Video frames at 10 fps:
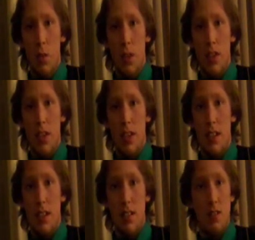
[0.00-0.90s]
which
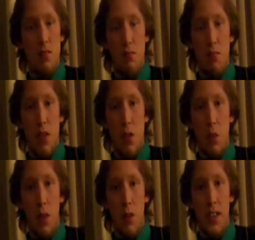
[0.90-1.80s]
is a pretty
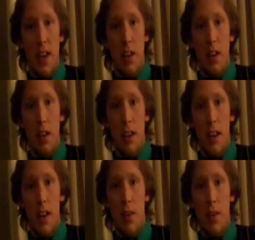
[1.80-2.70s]
cool hotel on
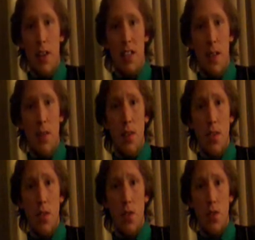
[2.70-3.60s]
37th
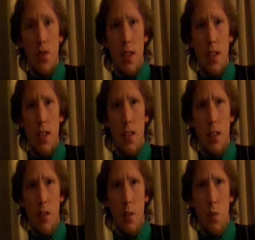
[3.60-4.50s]
Street
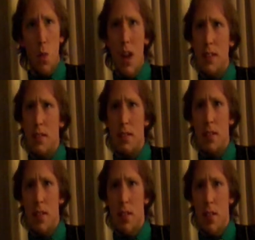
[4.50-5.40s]
West
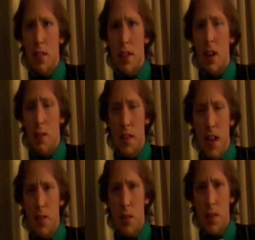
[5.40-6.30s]
and 5th
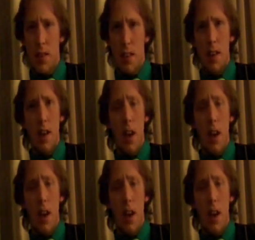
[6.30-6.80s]
Avenue, I think.